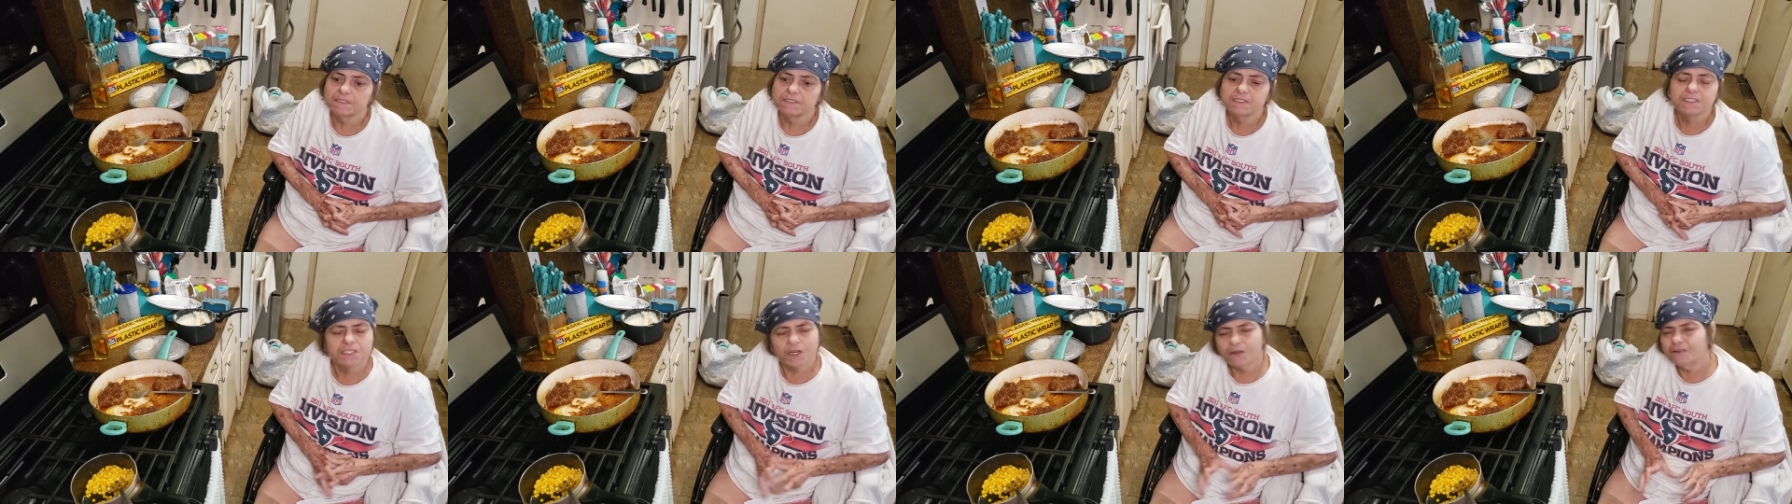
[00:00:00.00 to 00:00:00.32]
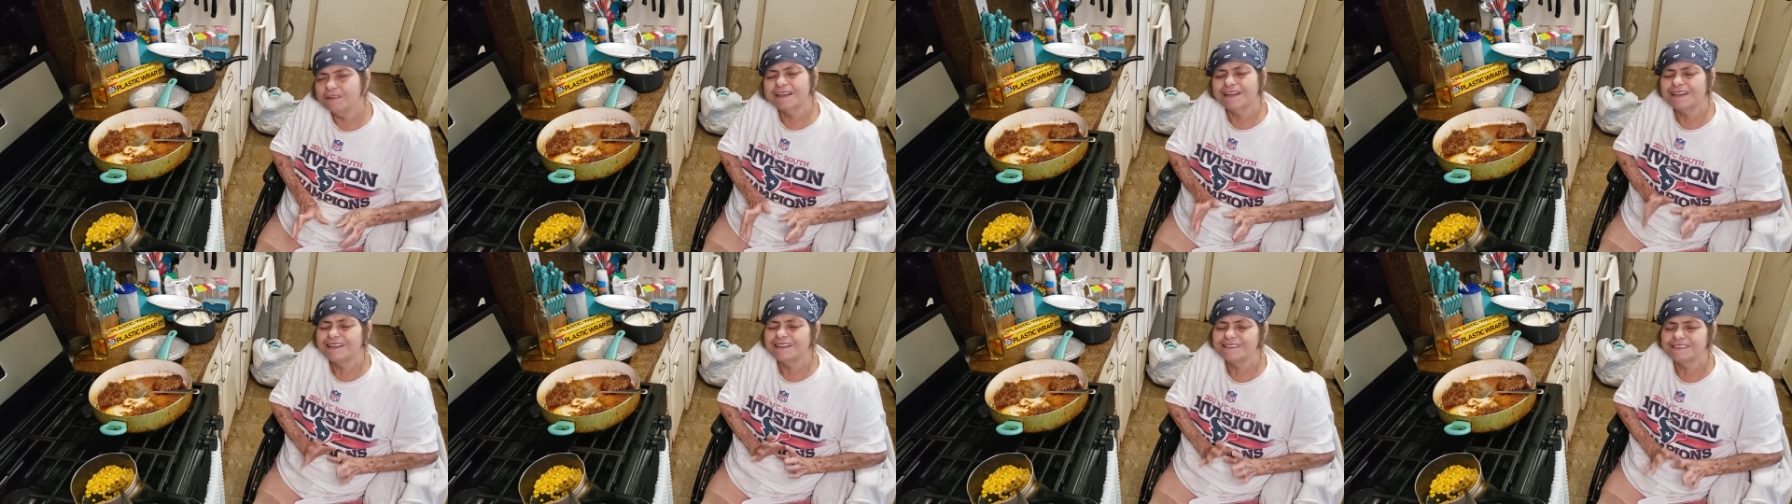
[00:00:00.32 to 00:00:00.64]
Don't
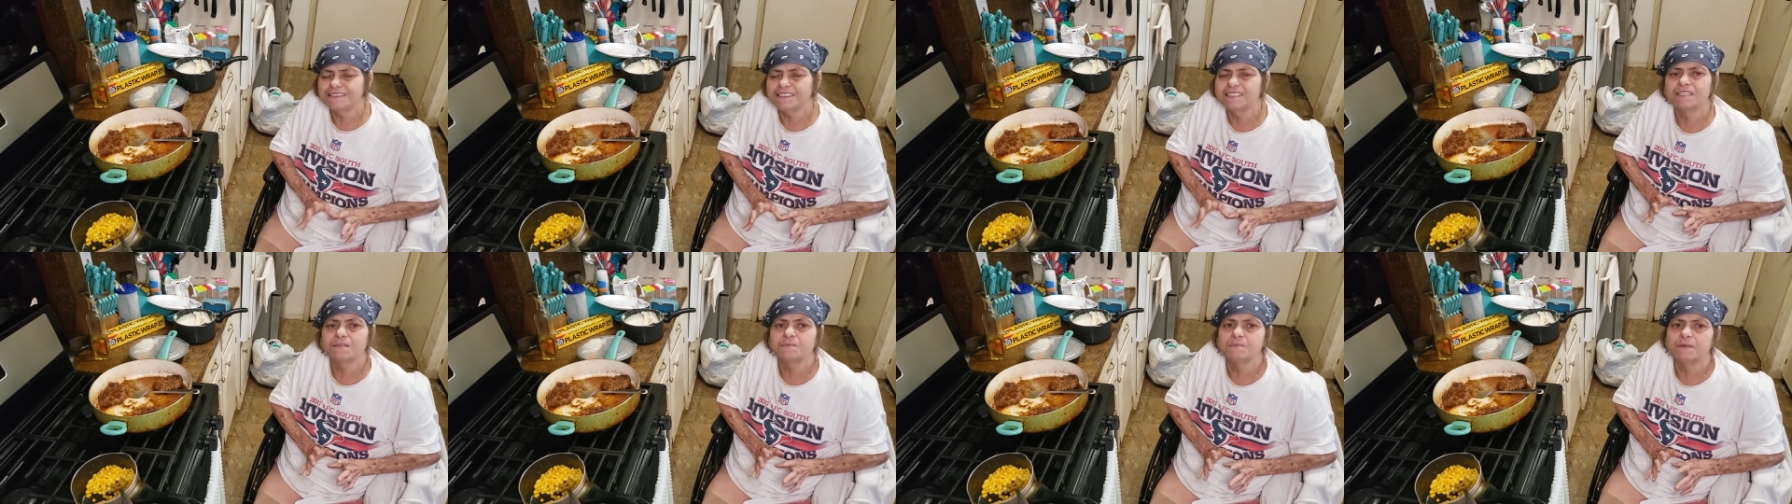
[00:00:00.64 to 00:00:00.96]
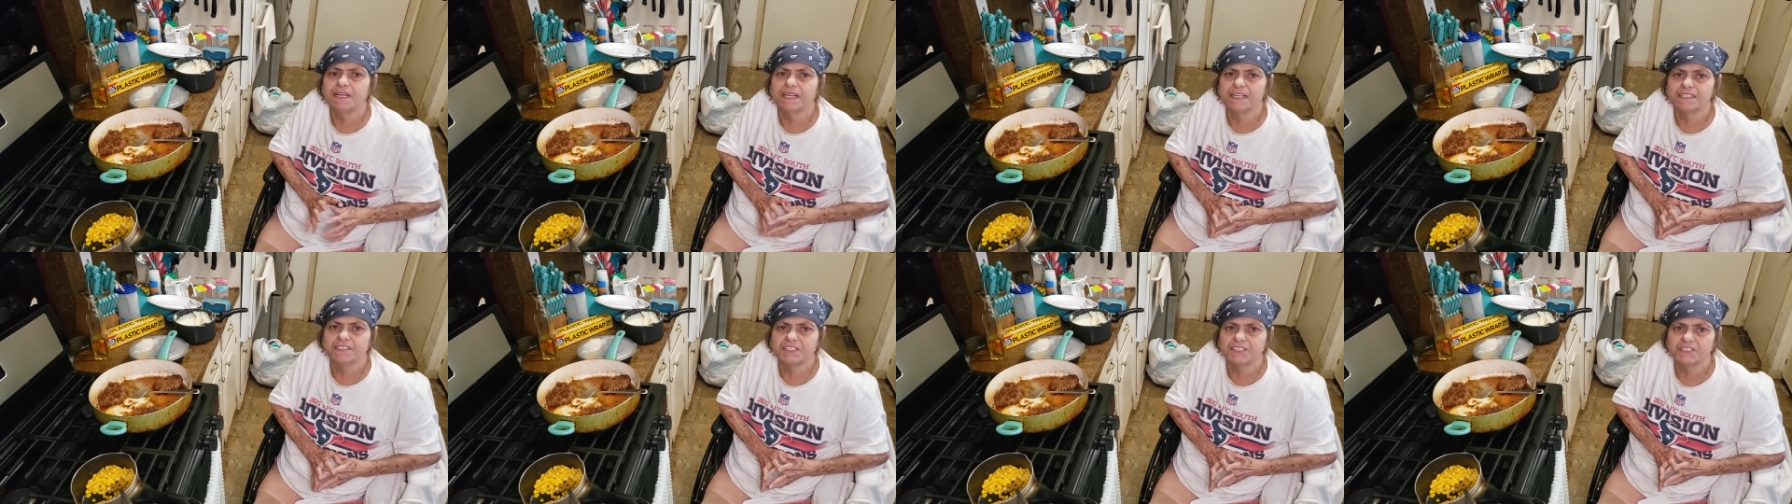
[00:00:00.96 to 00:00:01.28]
let it
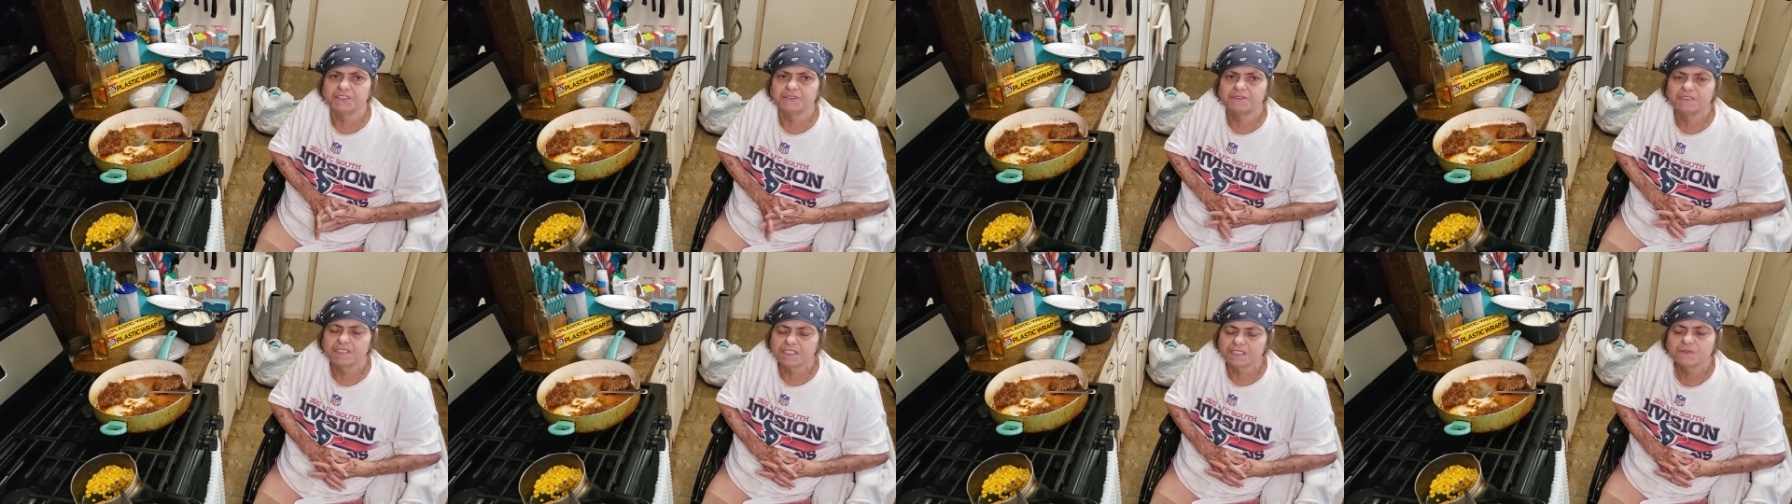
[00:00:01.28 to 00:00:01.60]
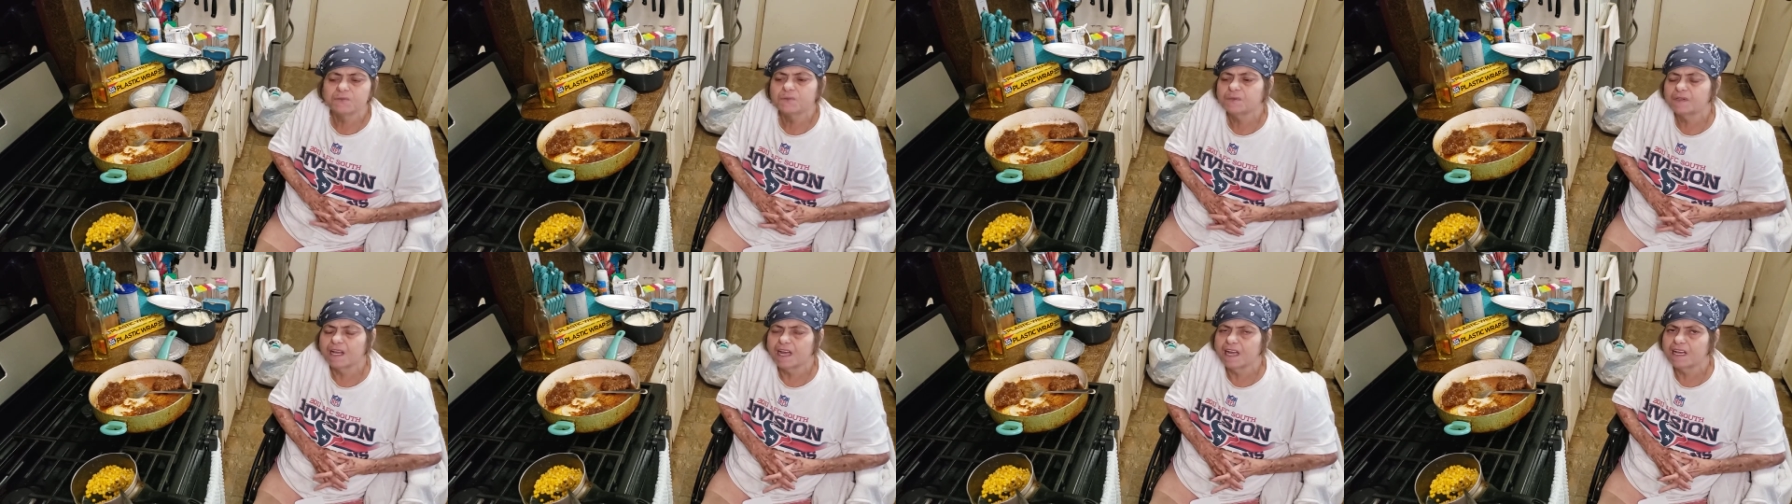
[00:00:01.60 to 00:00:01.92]
intimidate you.
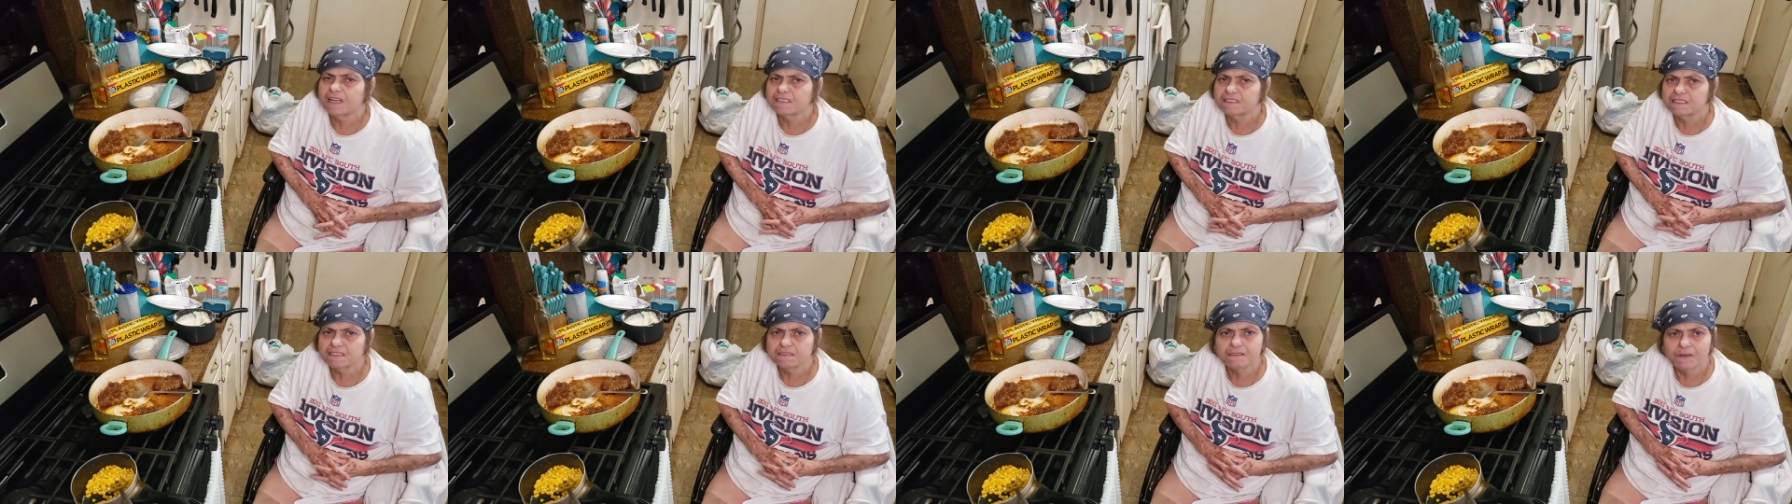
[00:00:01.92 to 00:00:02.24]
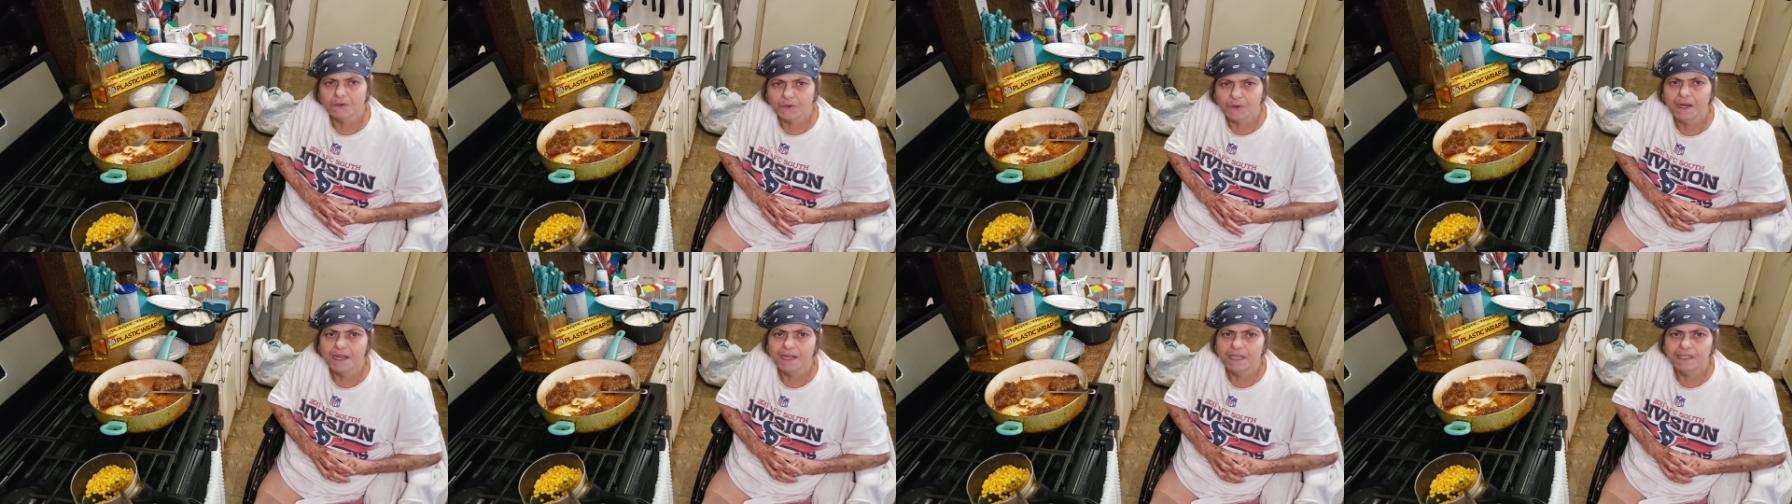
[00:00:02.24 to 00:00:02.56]
Just relax,
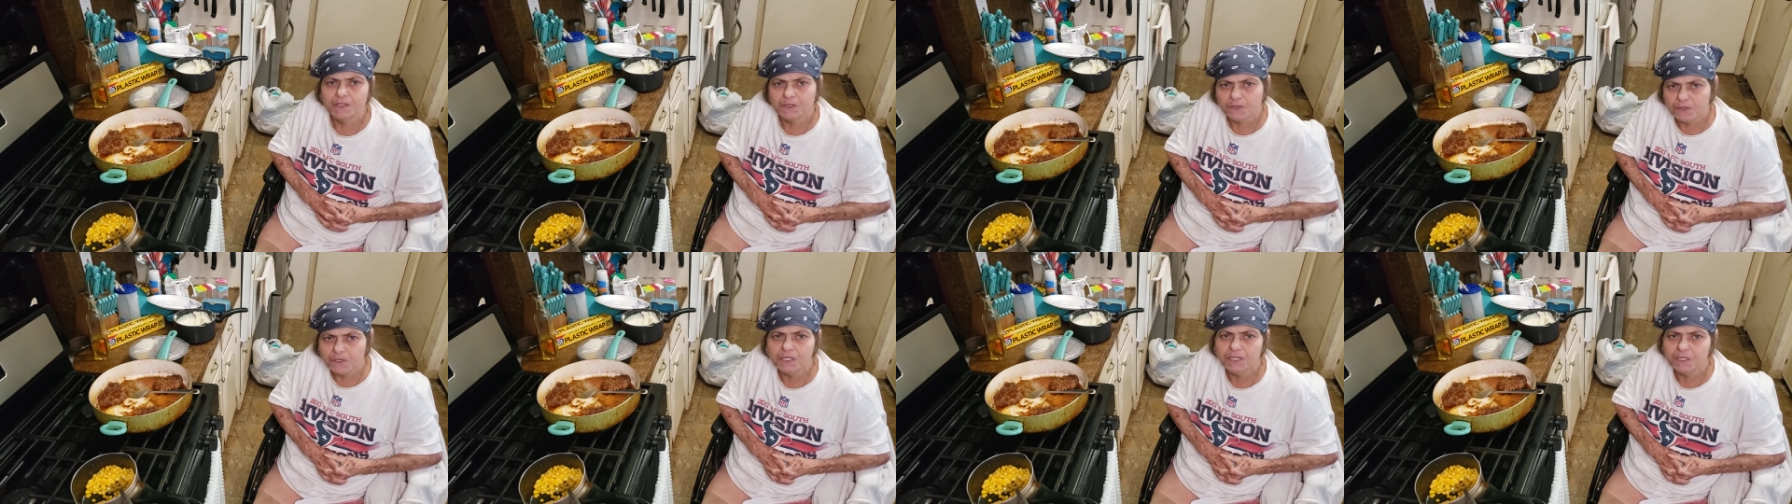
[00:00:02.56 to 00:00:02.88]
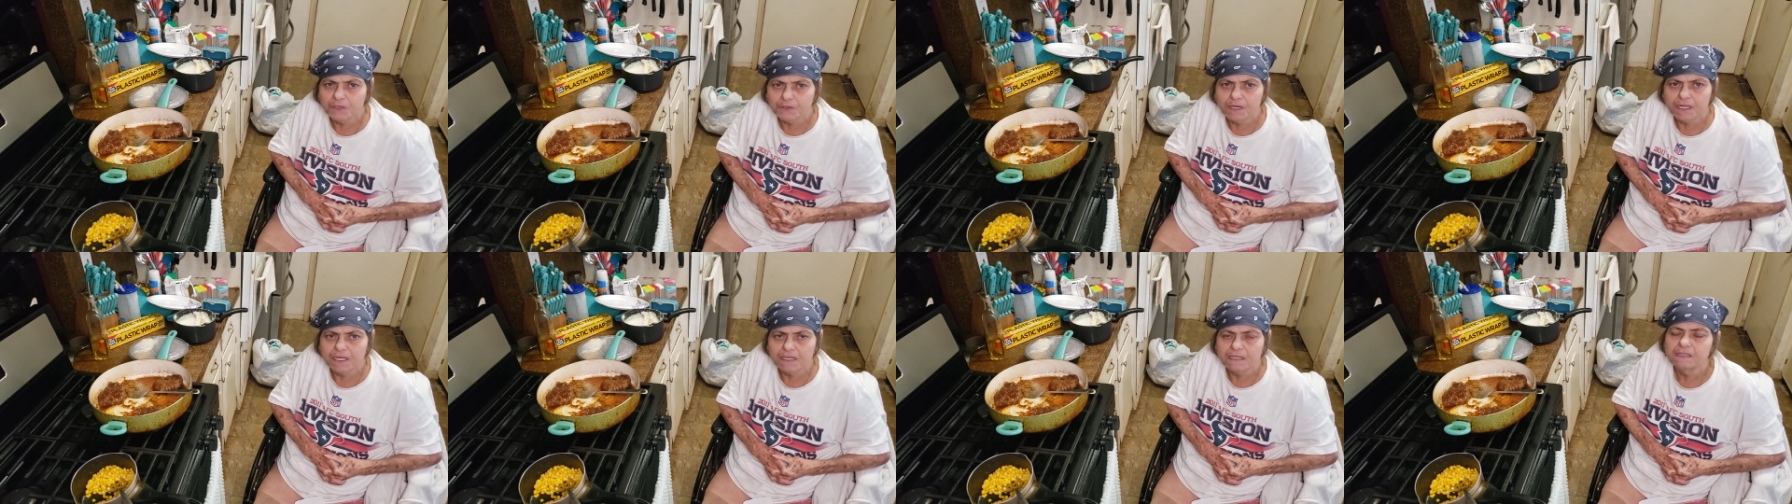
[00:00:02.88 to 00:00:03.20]
okay? You can
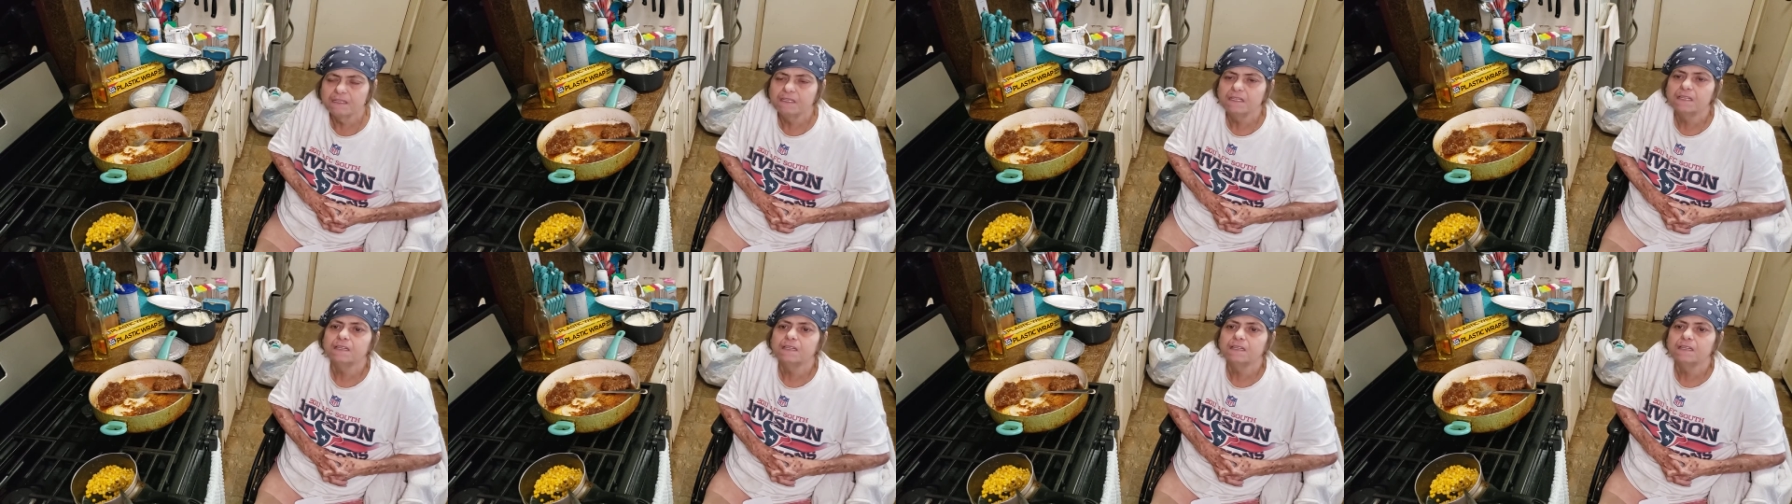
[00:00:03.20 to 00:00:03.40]
do it.